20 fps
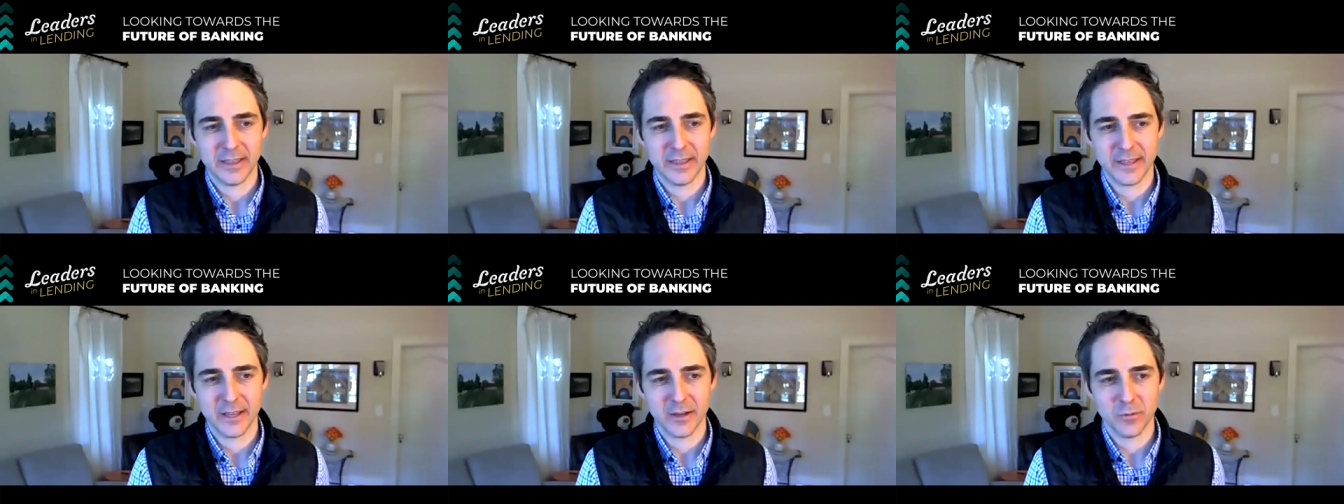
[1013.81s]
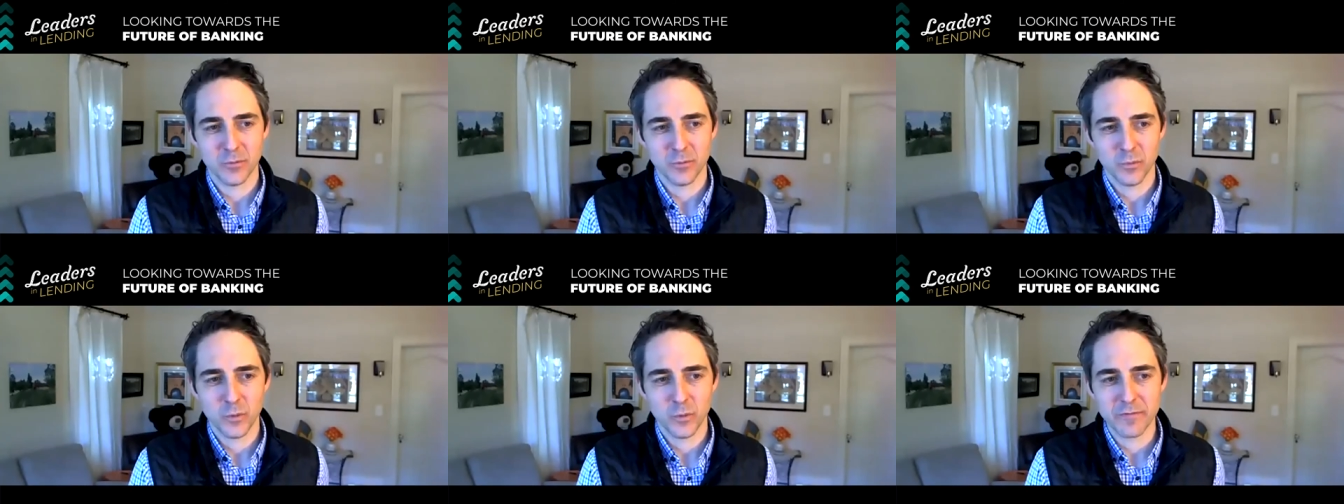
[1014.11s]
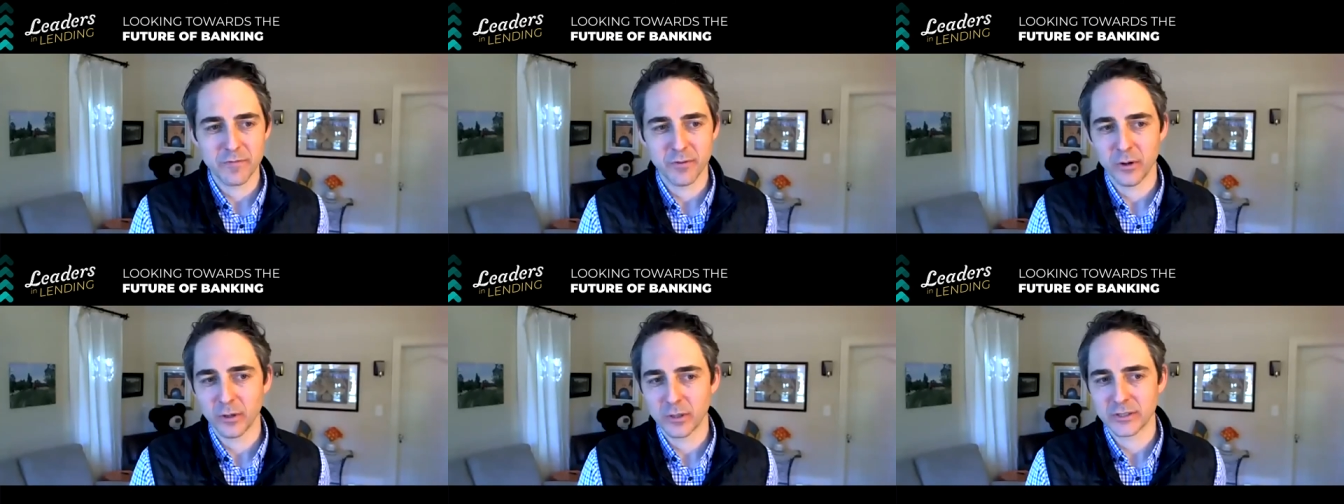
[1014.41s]
a thing we
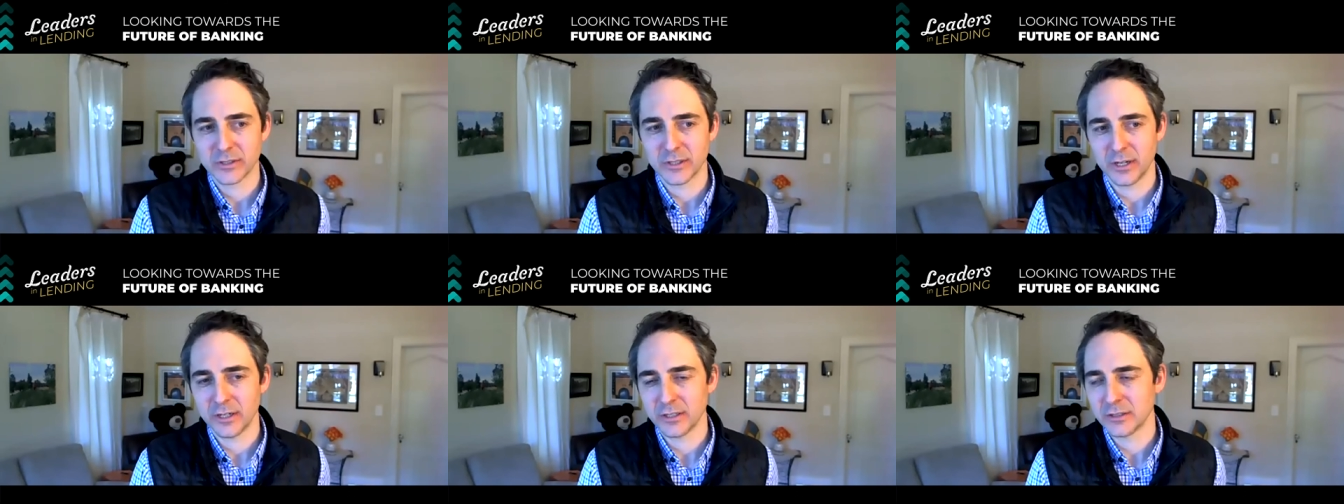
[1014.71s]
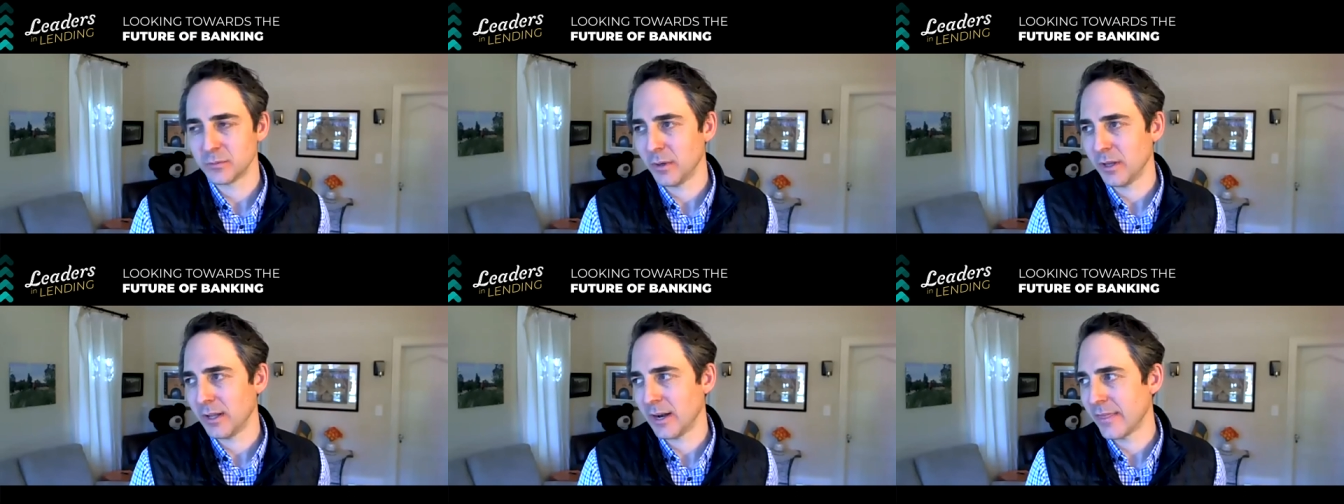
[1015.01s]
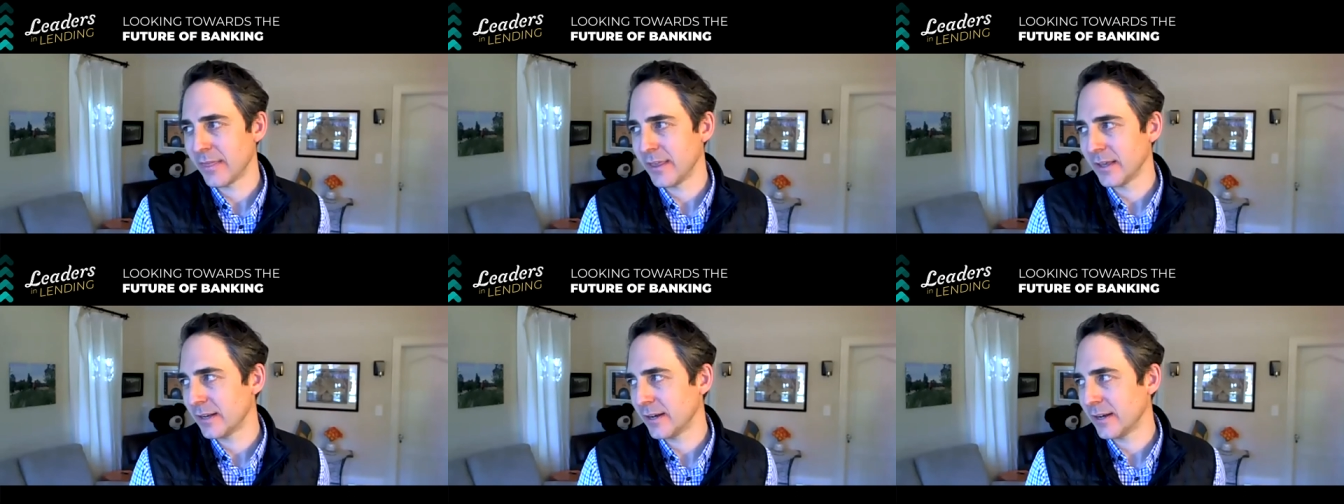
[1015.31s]
focus on as well. And I
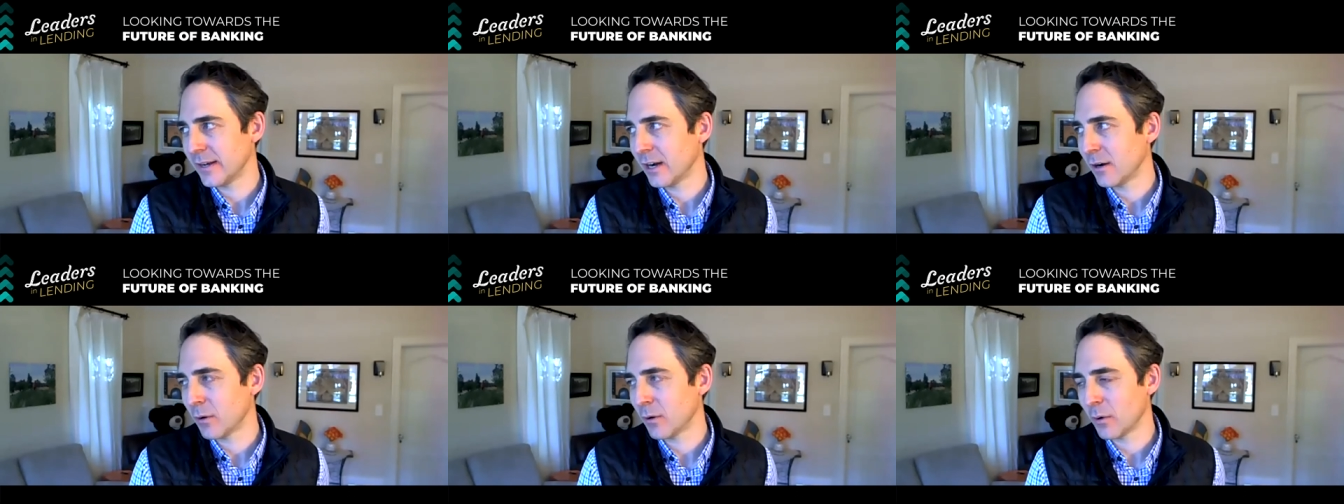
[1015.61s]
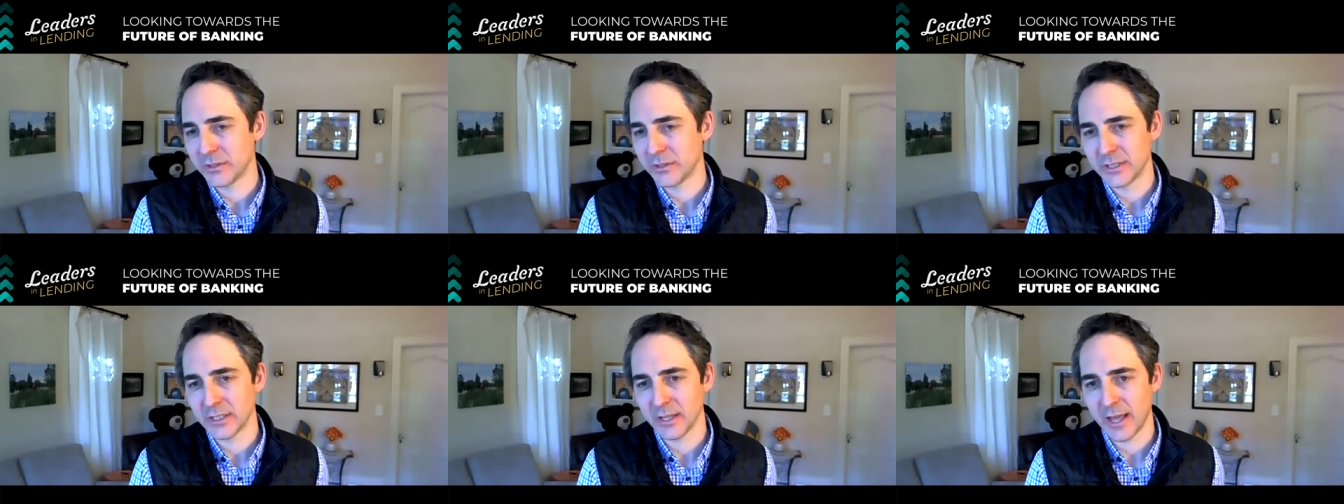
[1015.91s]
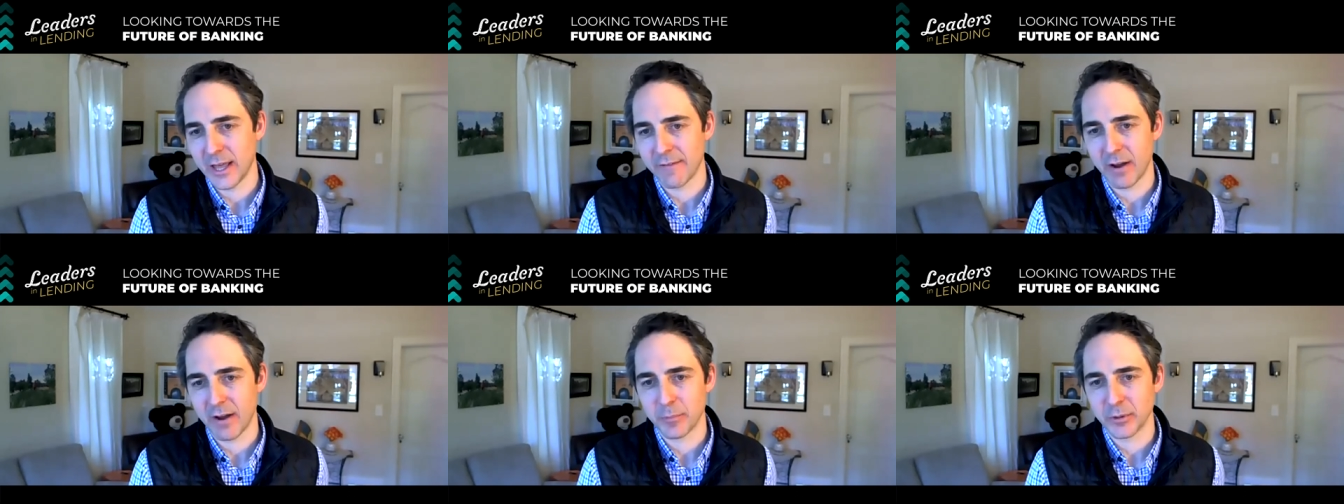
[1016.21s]
think an area where we see a
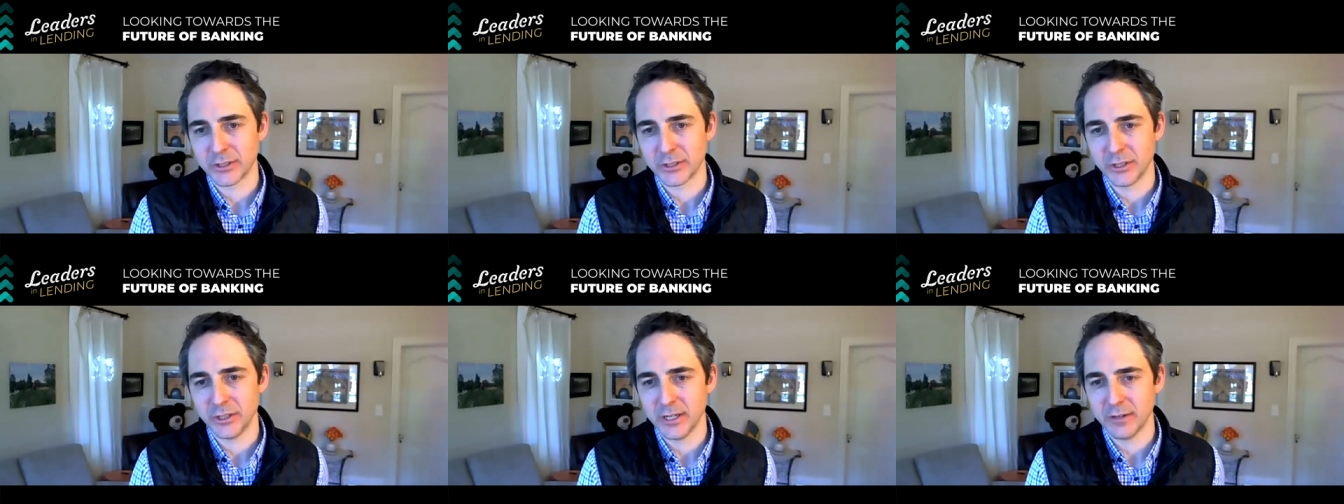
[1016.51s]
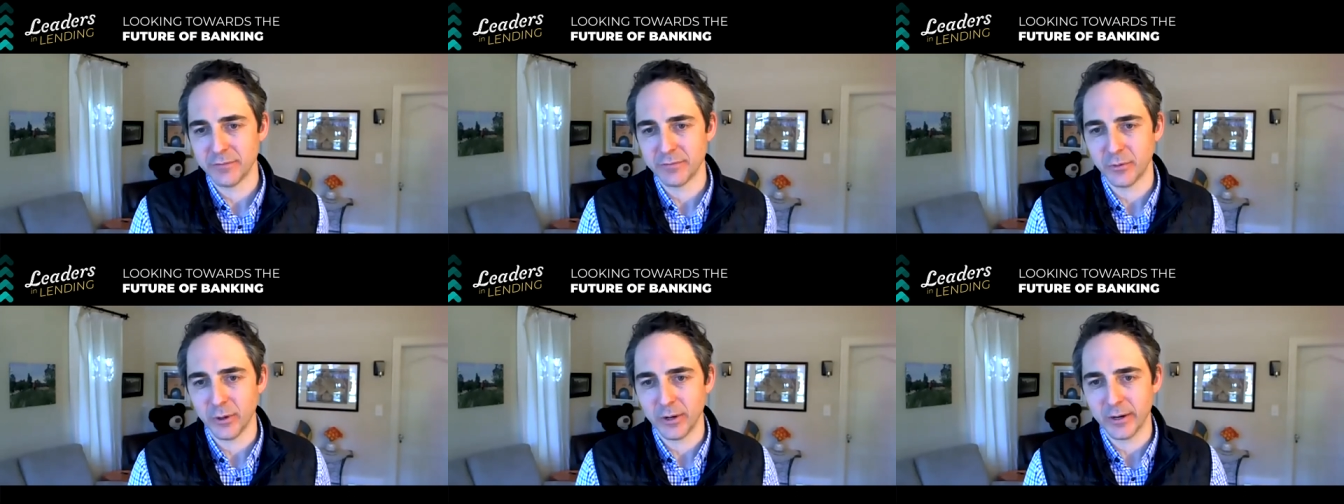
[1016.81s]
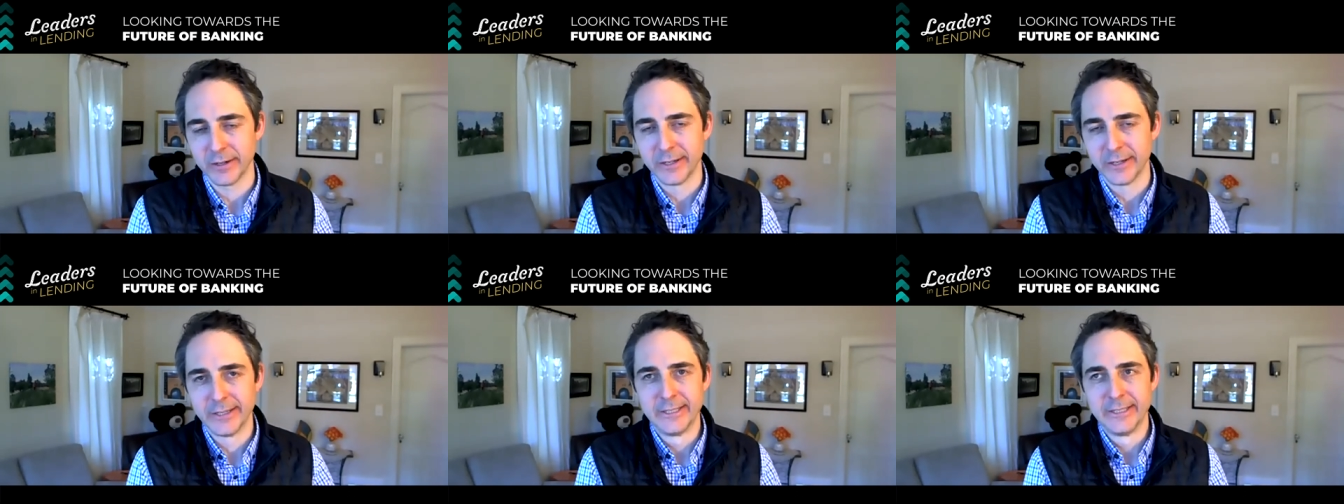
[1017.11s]
lot of opportunity
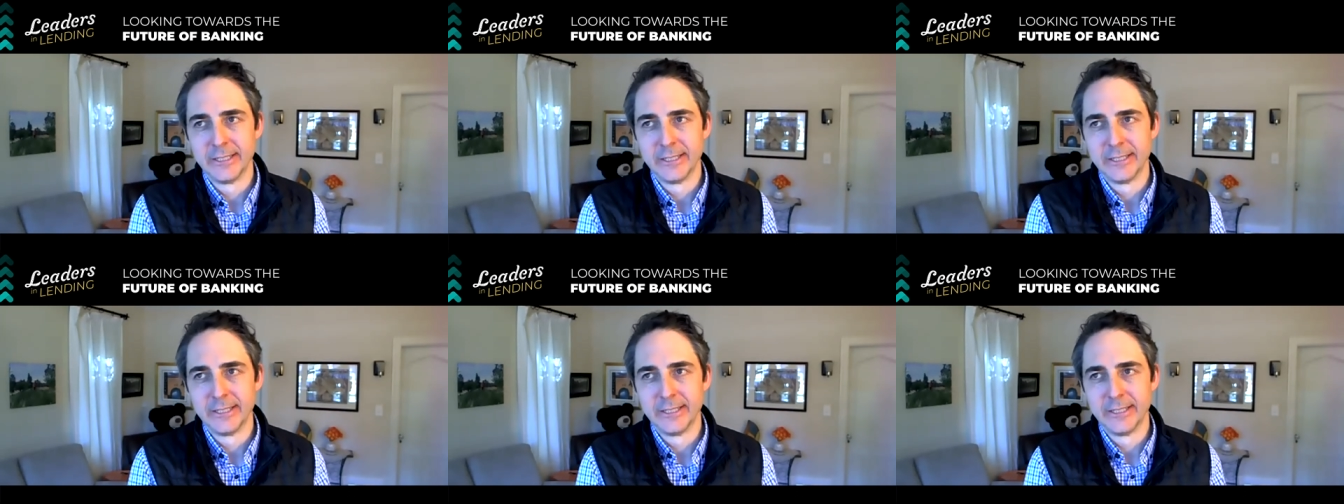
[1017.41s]
for